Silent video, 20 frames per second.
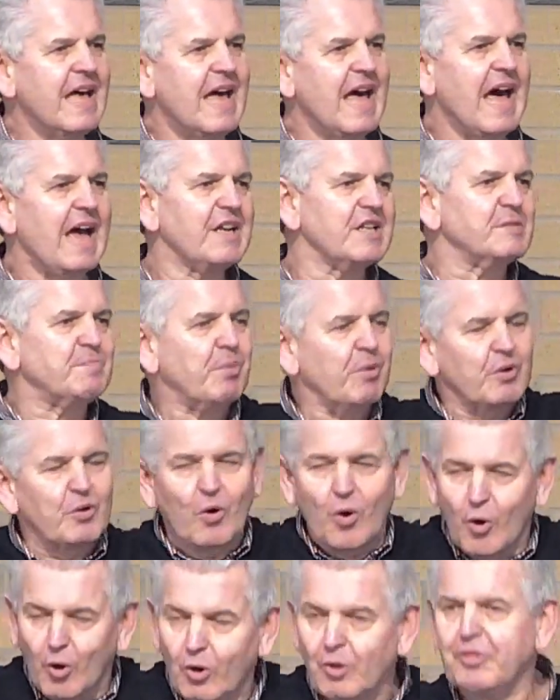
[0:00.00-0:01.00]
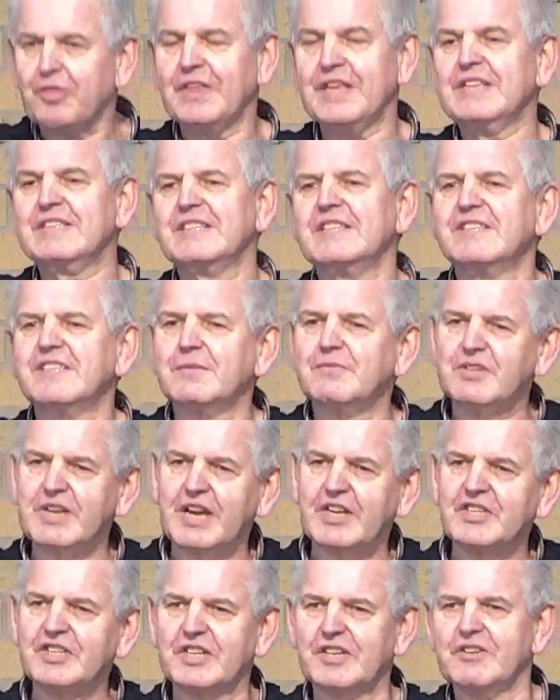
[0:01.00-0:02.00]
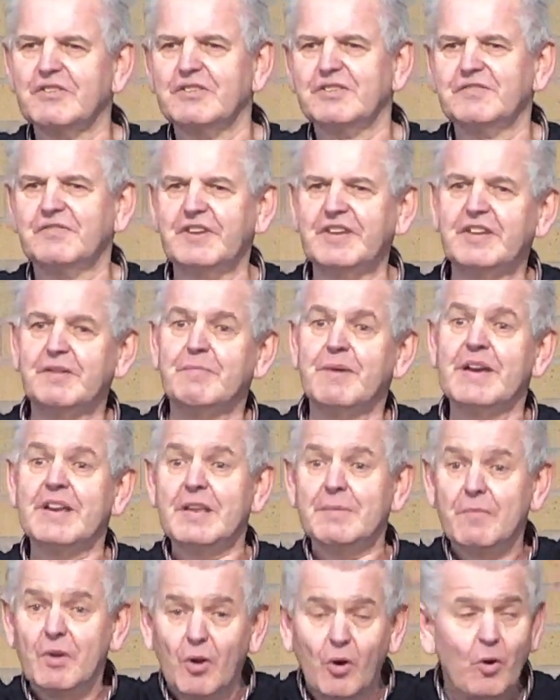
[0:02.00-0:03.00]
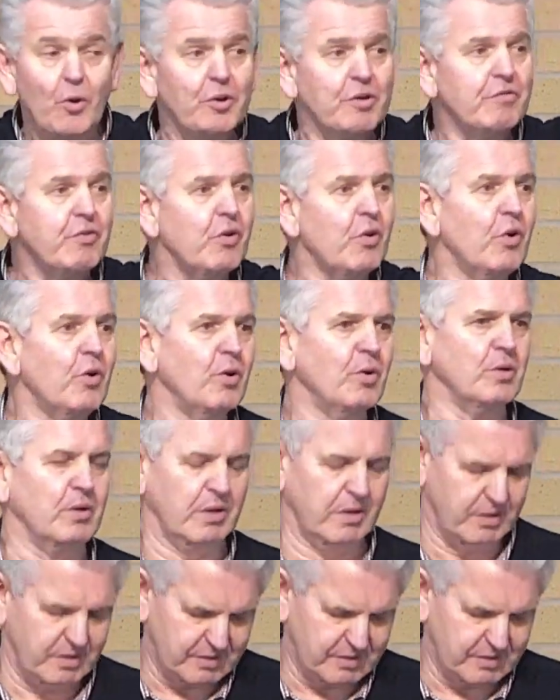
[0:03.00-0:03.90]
and has put all things in subjection under his feet and made him Lord of all.